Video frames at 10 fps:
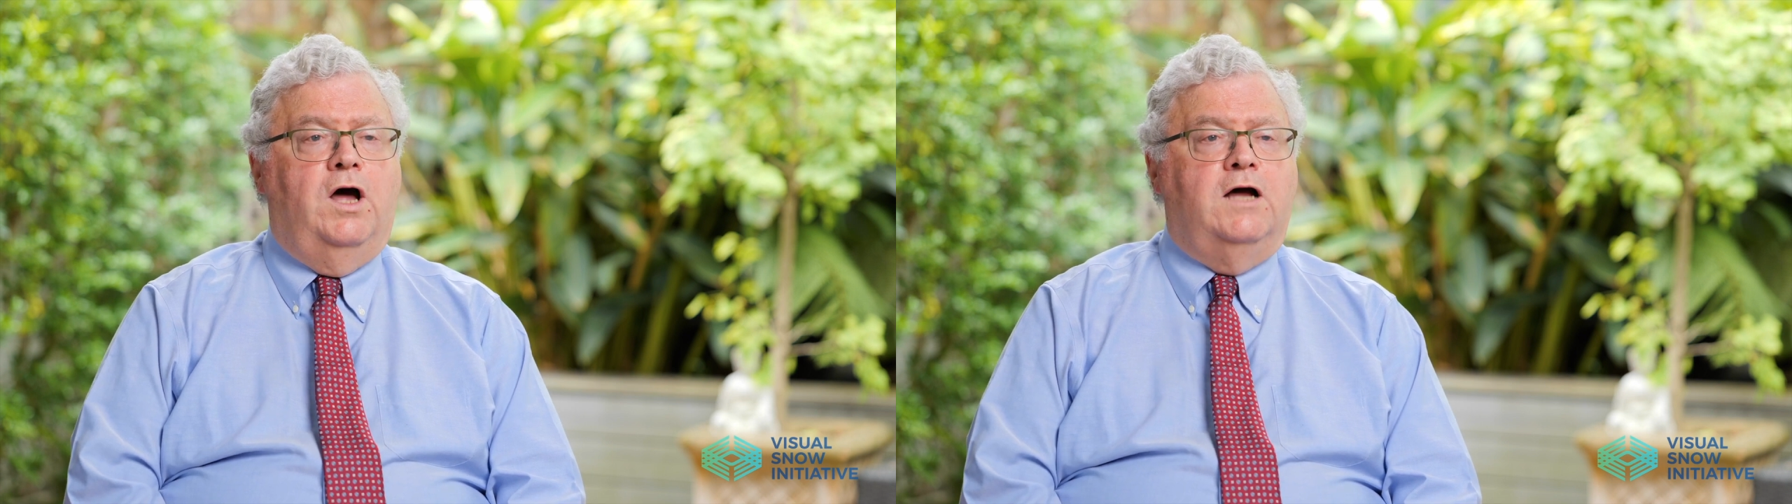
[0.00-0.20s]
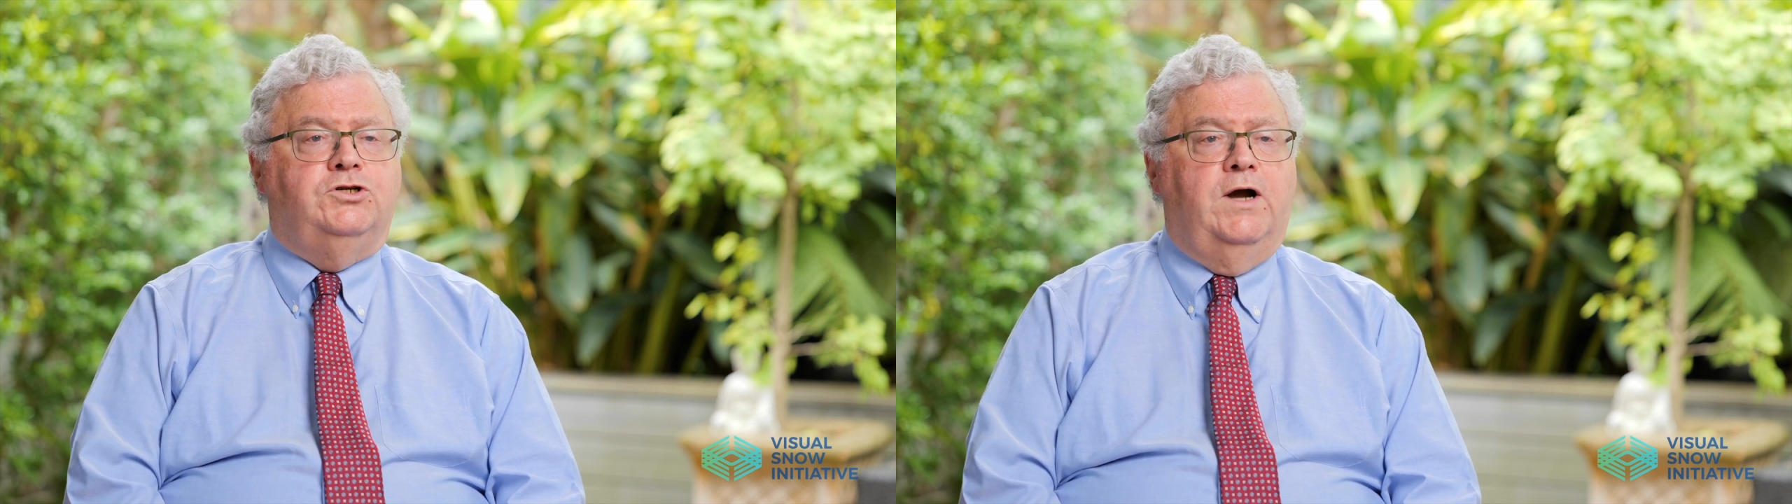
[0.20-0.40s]
at
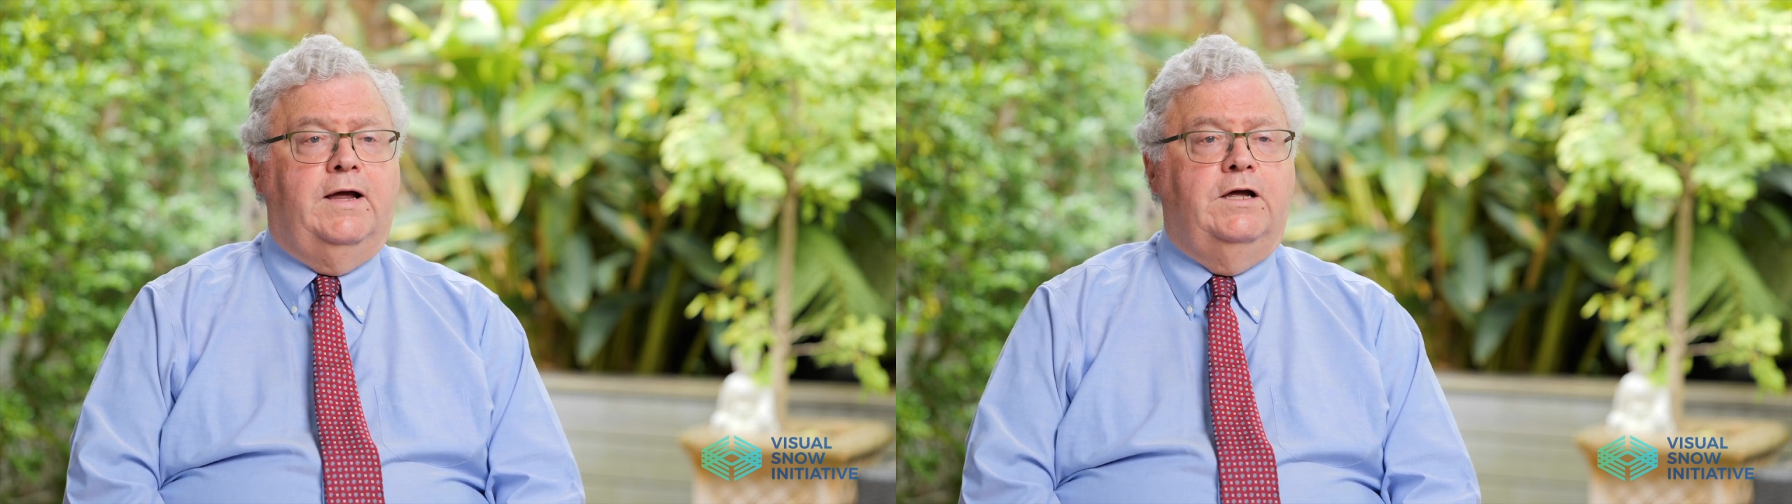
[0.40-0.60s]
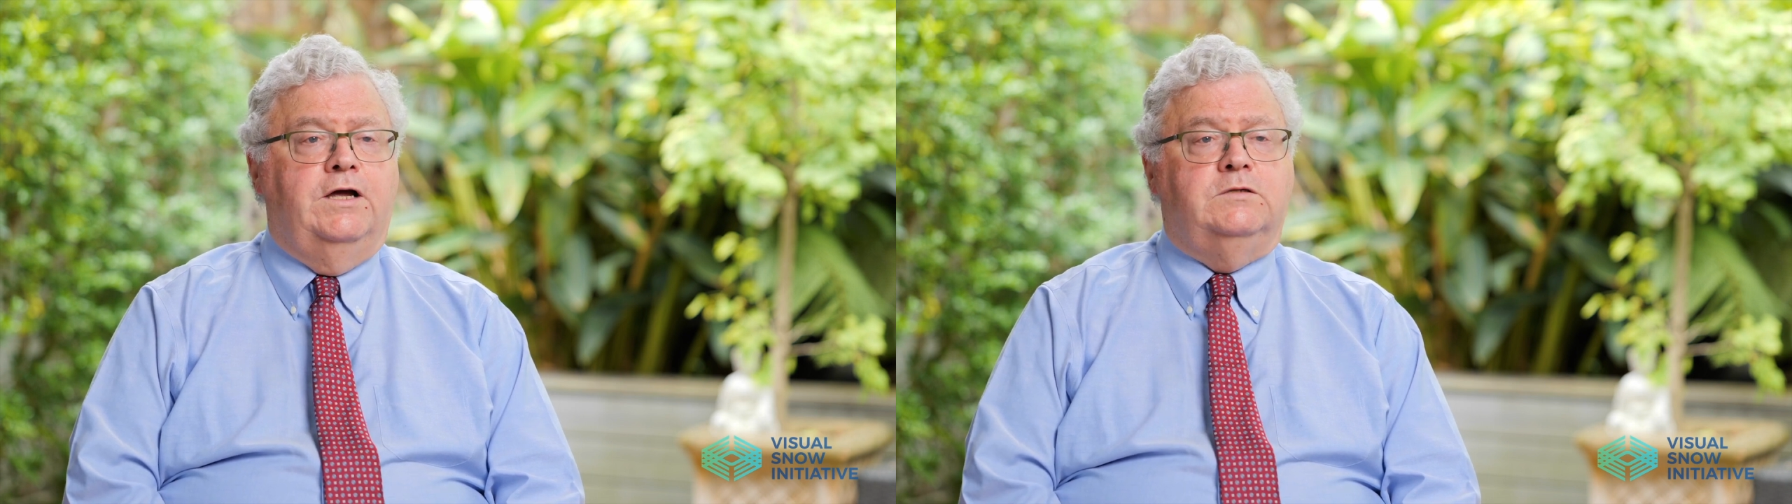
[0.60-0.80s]
eye
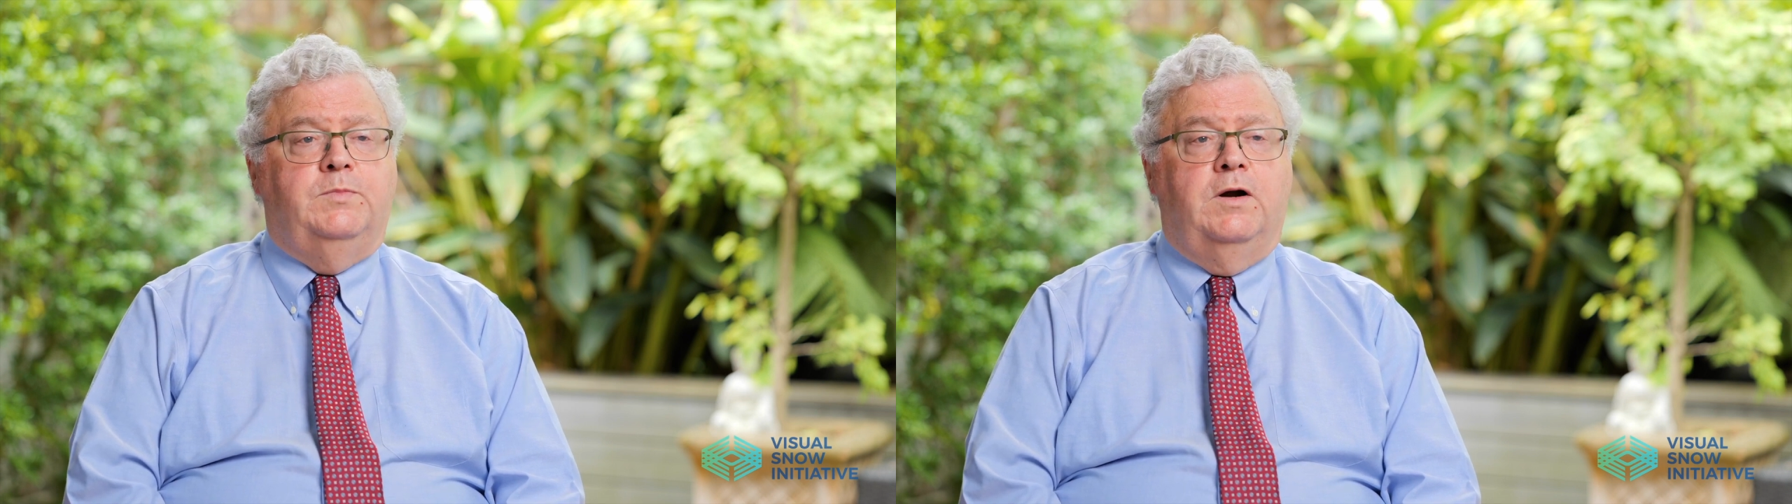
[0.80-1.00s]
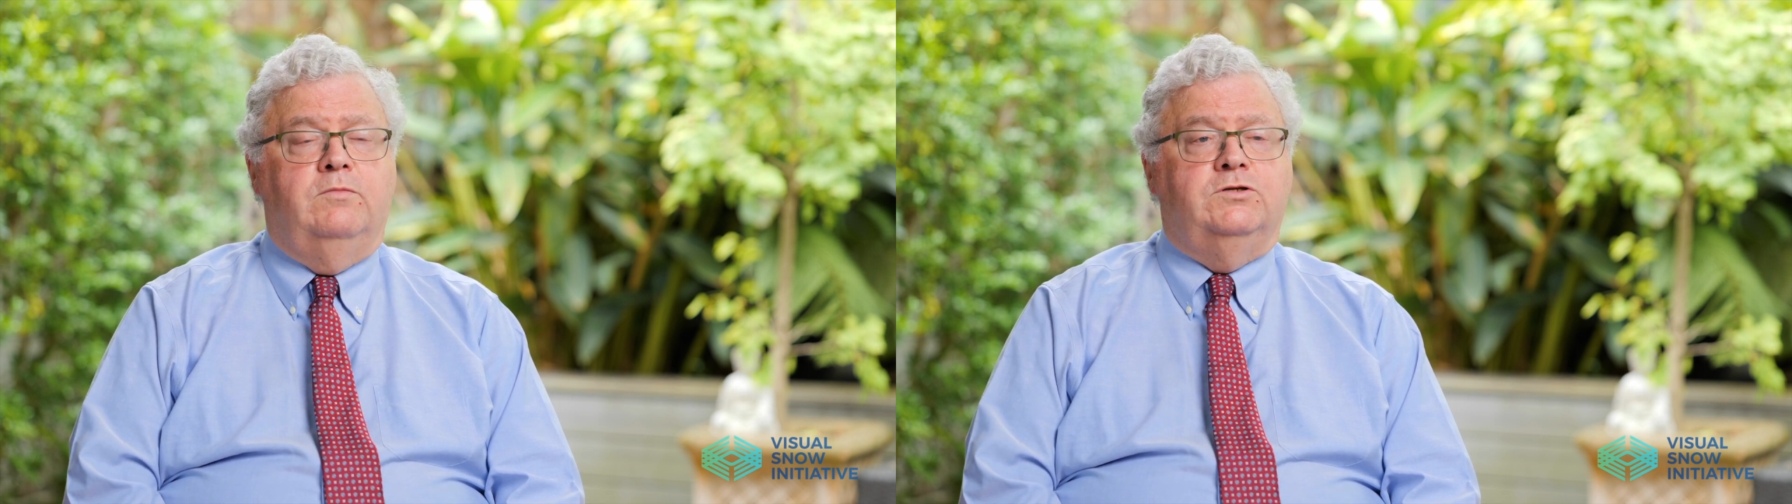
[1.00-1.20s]
tracking
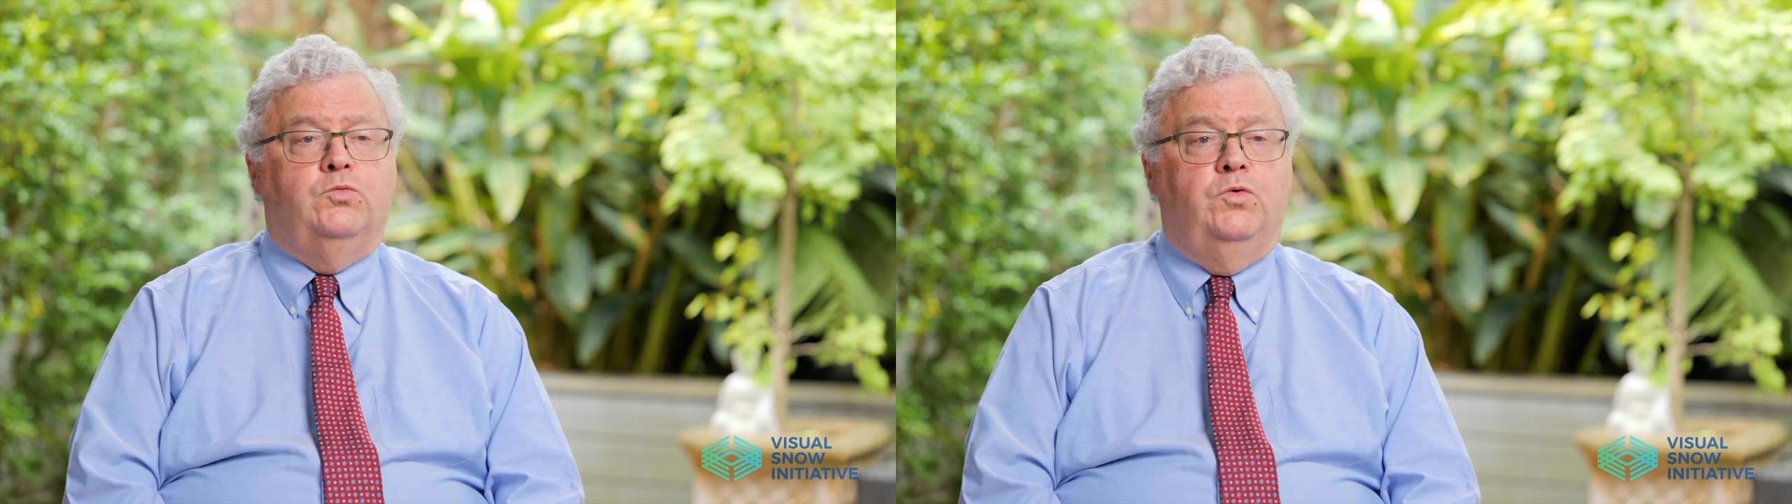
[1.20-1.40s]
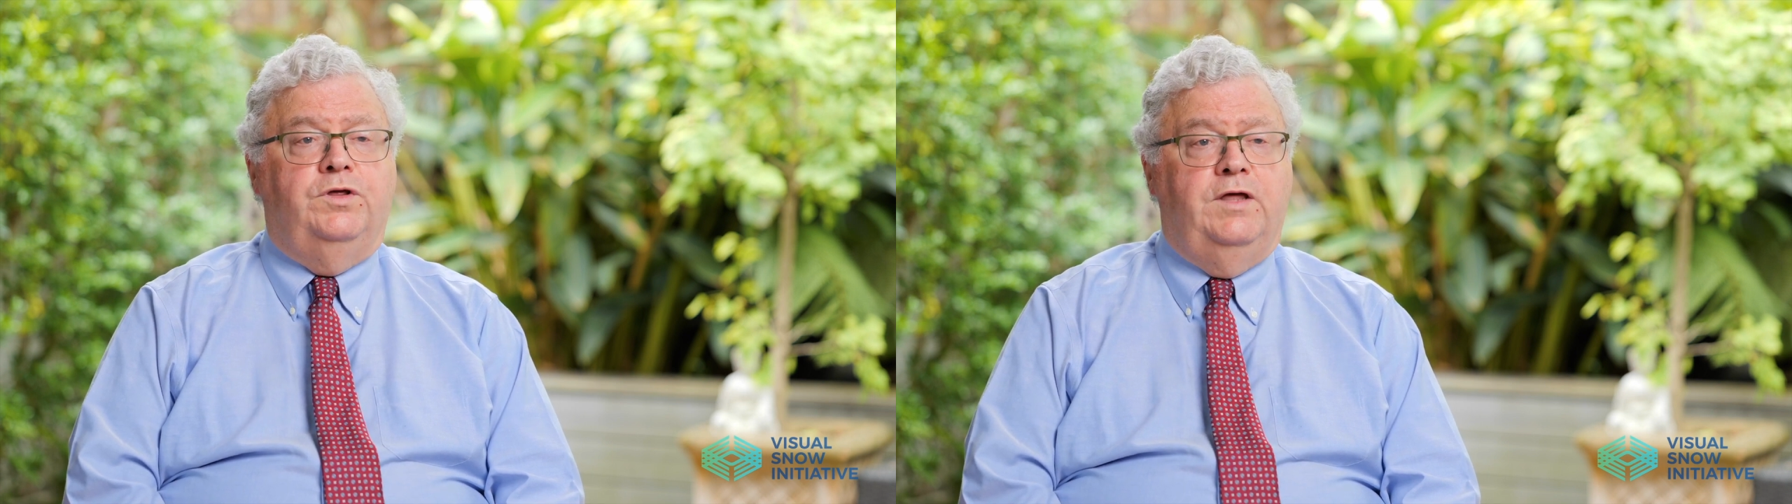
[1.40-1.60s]

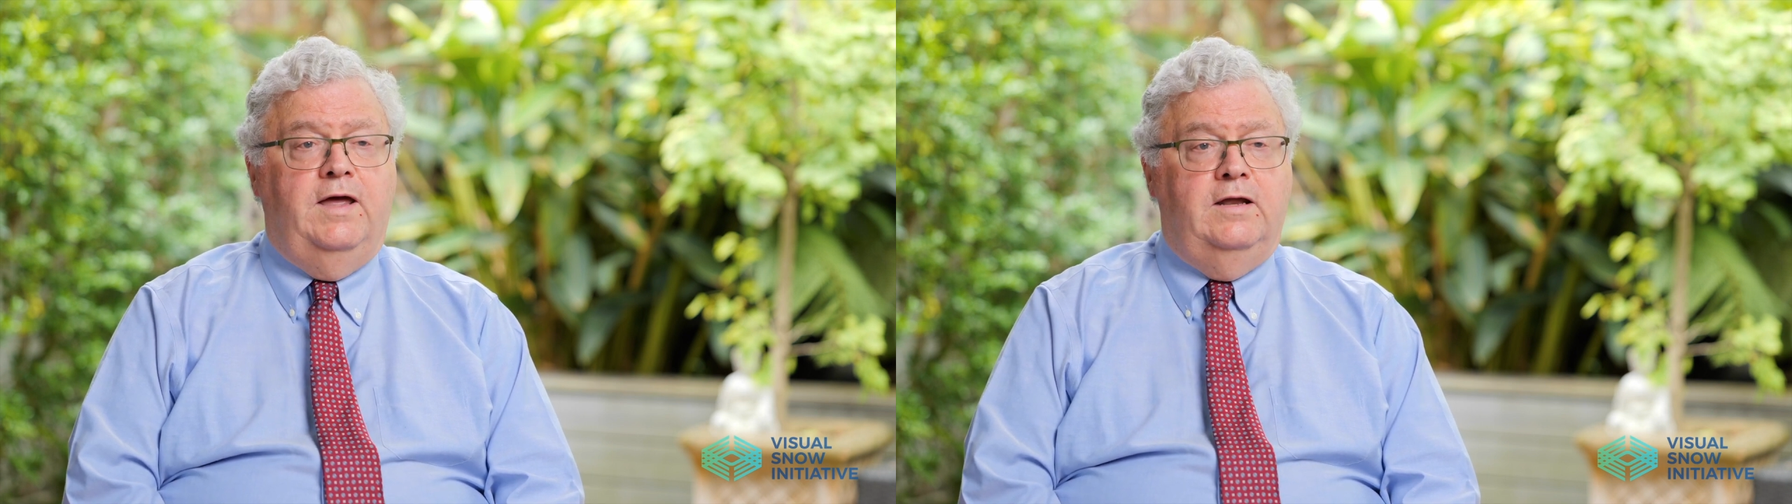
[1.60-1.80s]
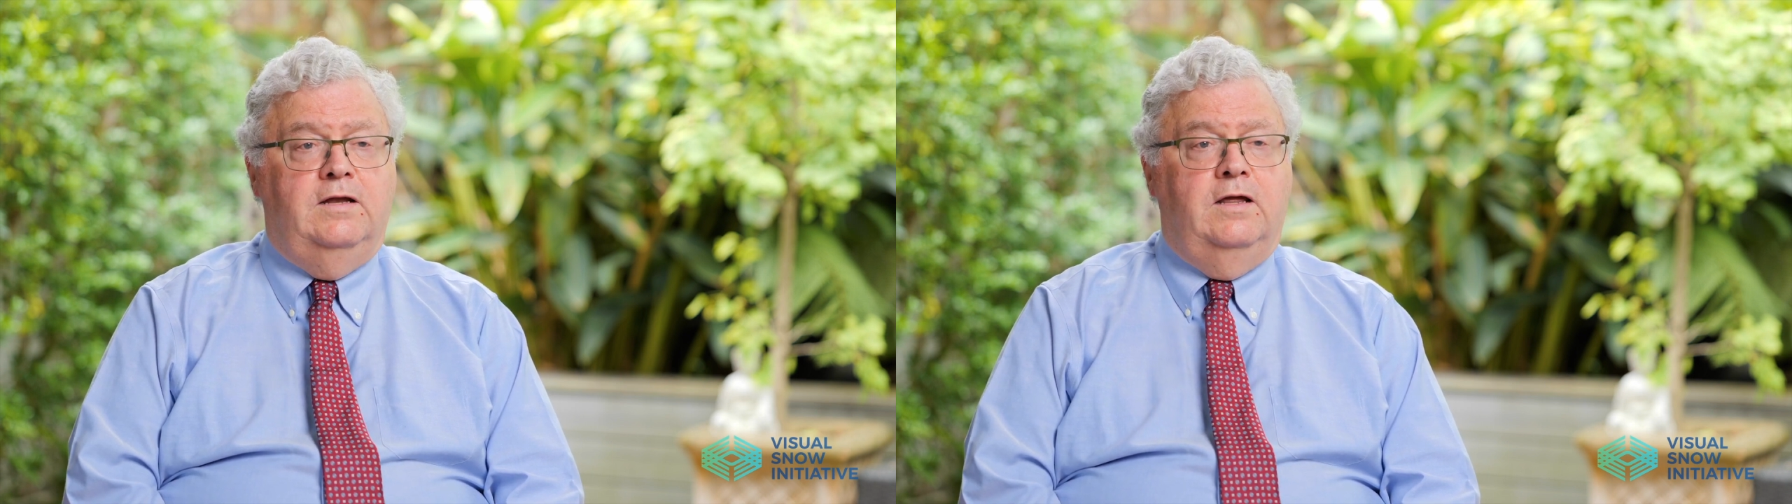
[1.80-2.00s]
experiments
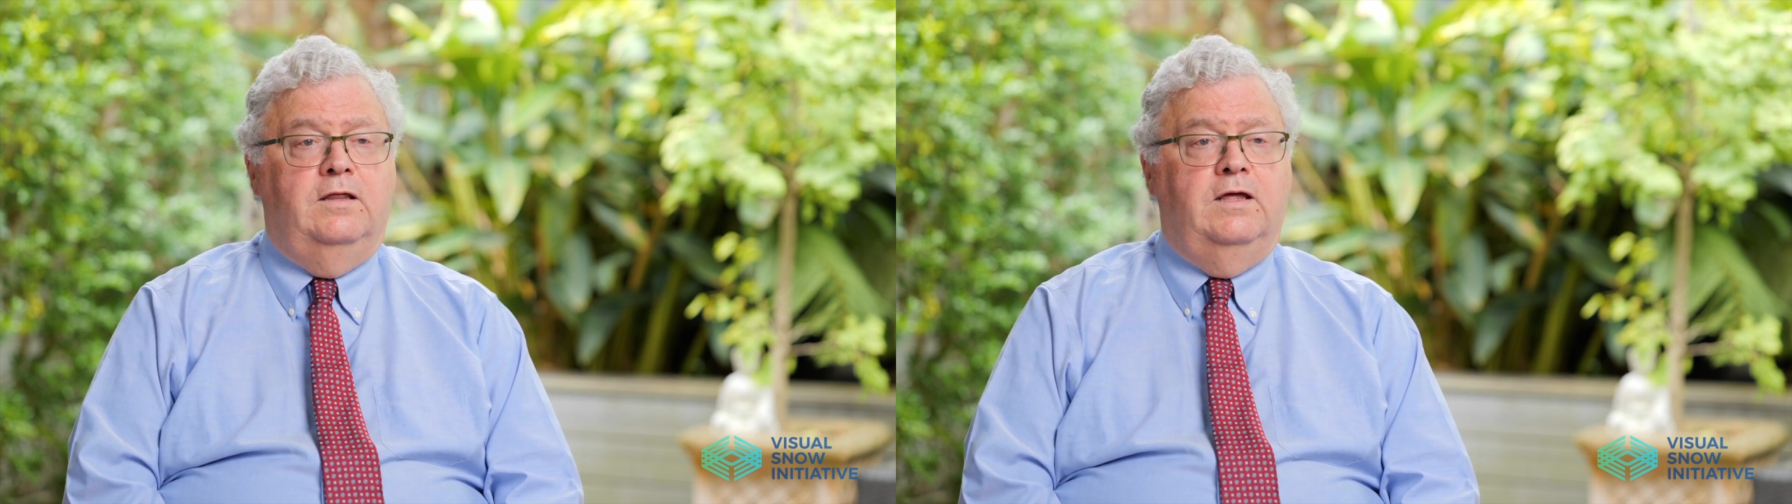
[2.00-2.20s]
within